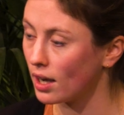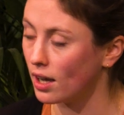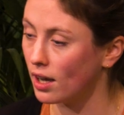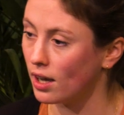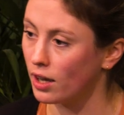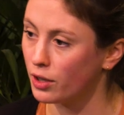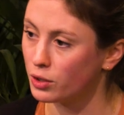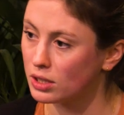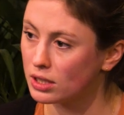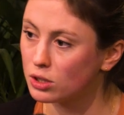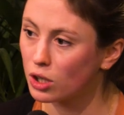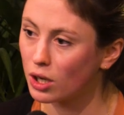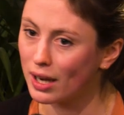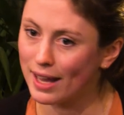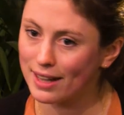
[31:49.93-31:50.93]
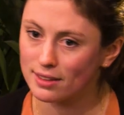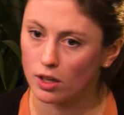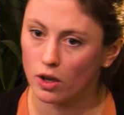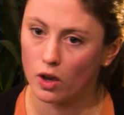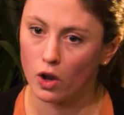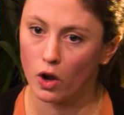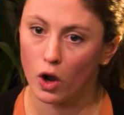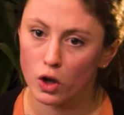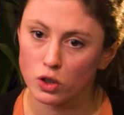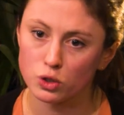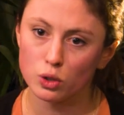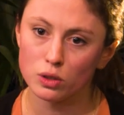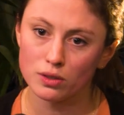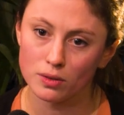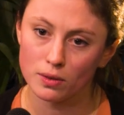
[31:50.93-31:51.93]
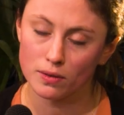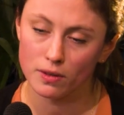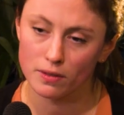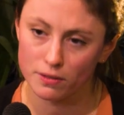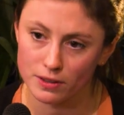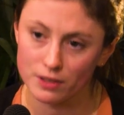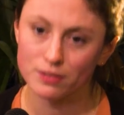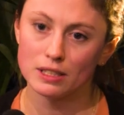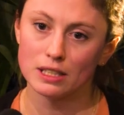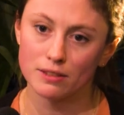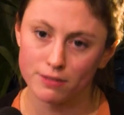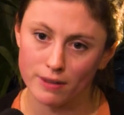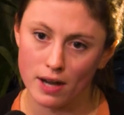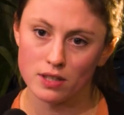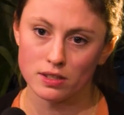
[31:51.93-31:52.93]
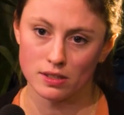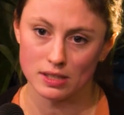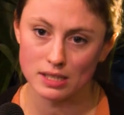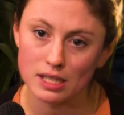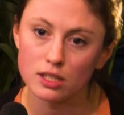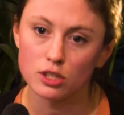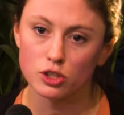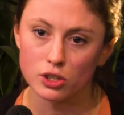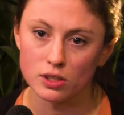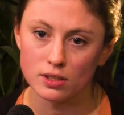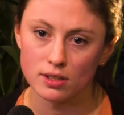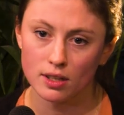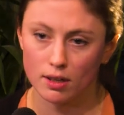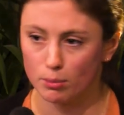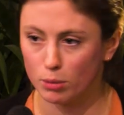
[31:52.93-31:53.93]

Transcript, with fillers: uh, you need to collect 150,000 signatures,